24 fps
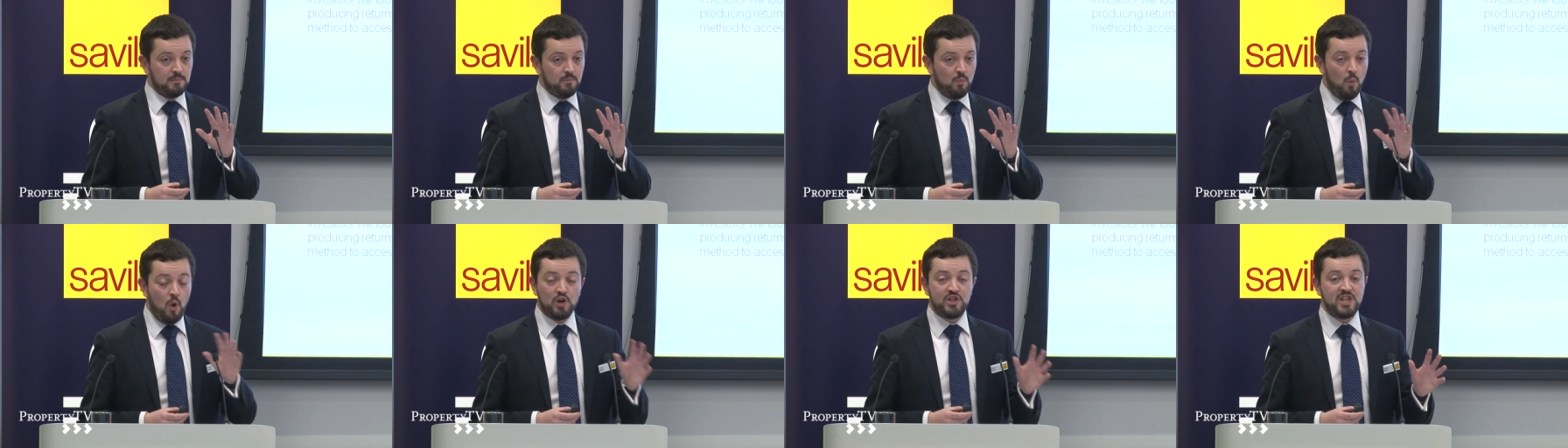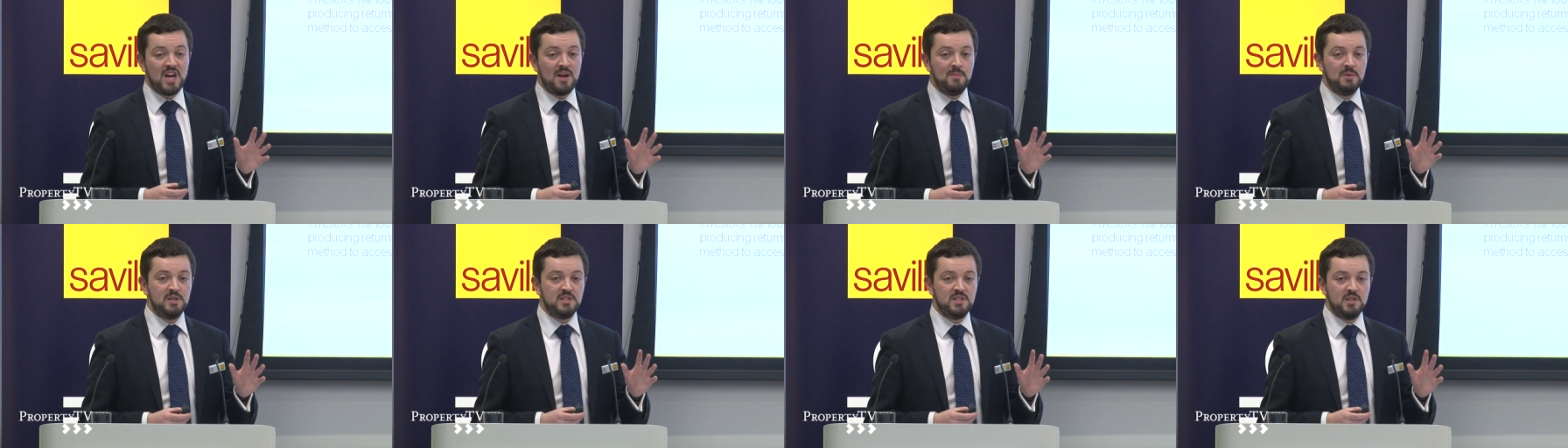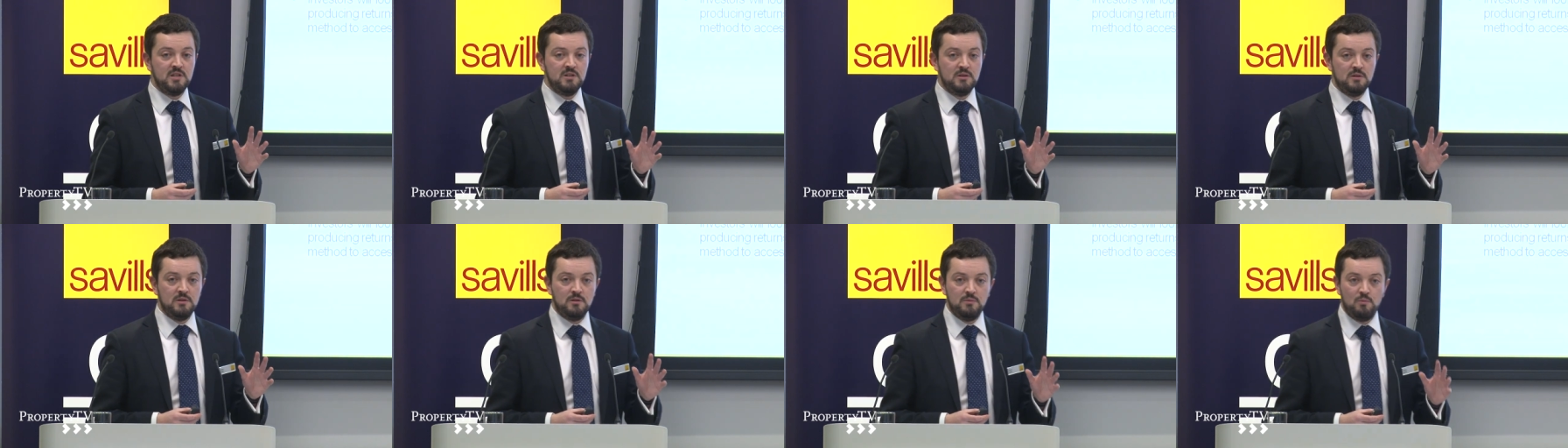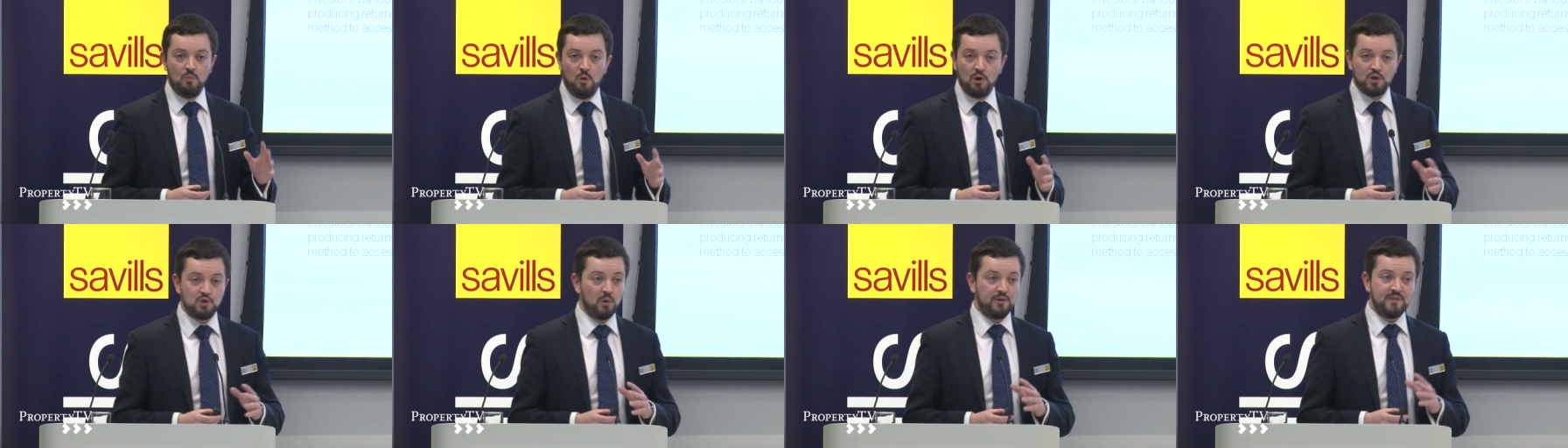Watch Amazon,
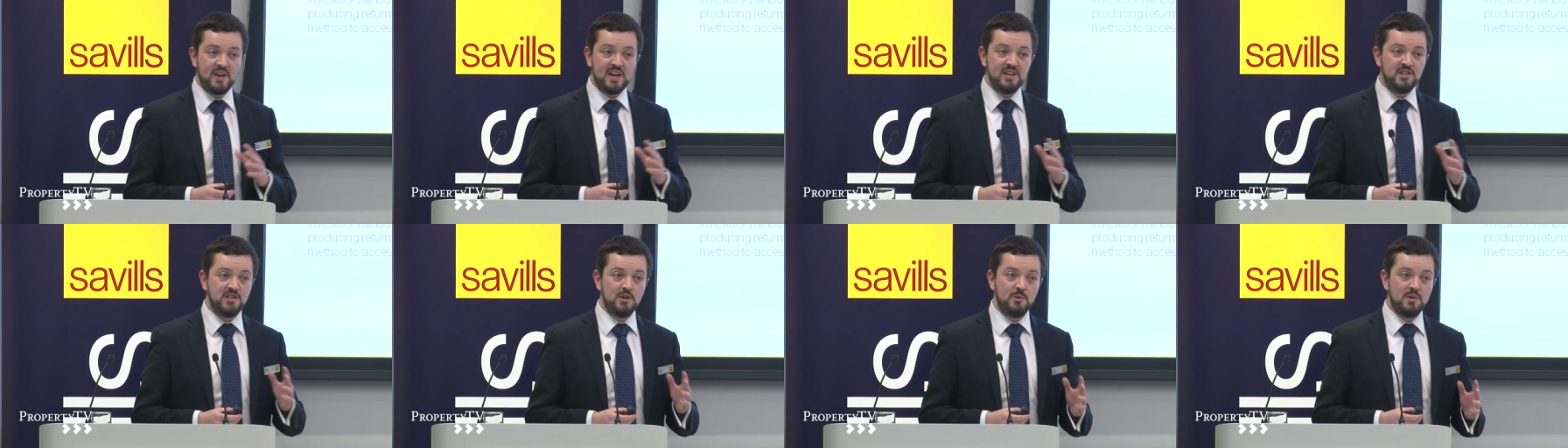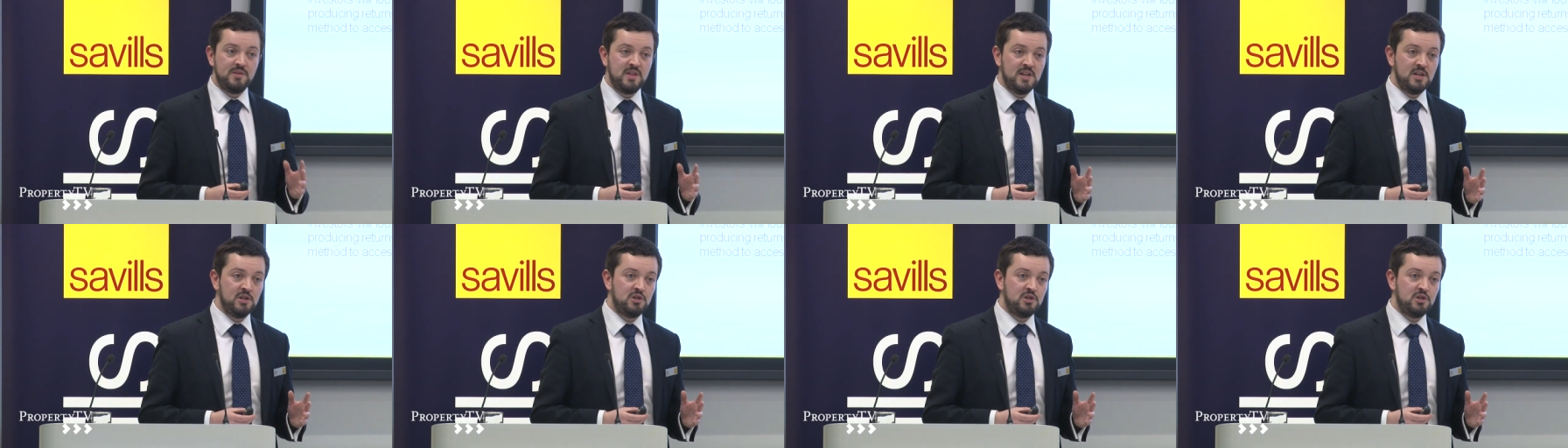watch what they do with